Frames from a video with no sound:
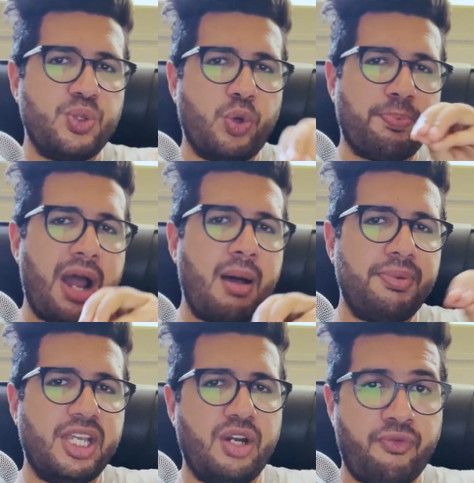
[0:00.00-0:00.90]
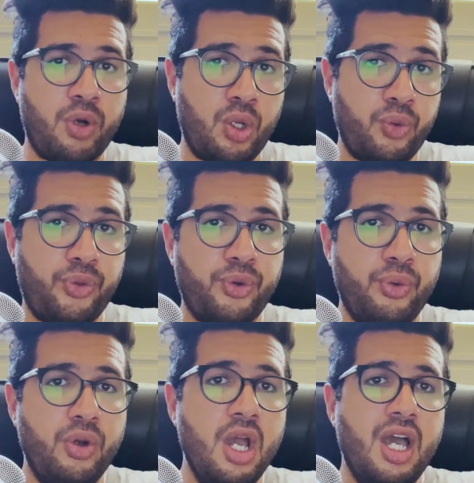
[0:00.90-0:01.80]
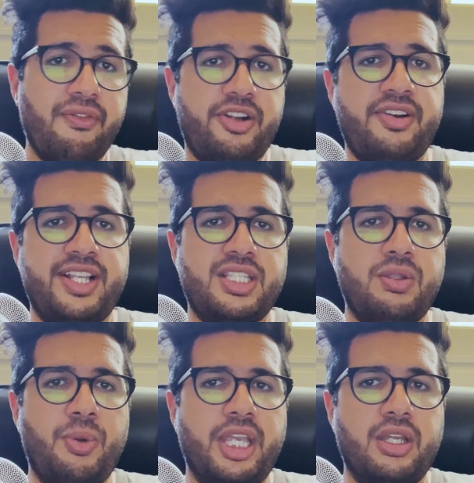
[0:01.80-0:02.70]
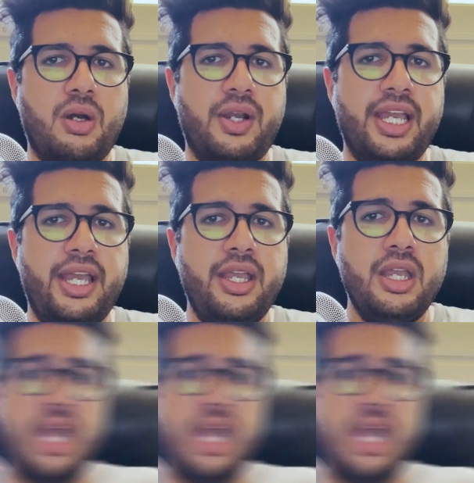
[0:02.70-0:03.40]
we're probably gonna follow through for the rest of the week. Okay.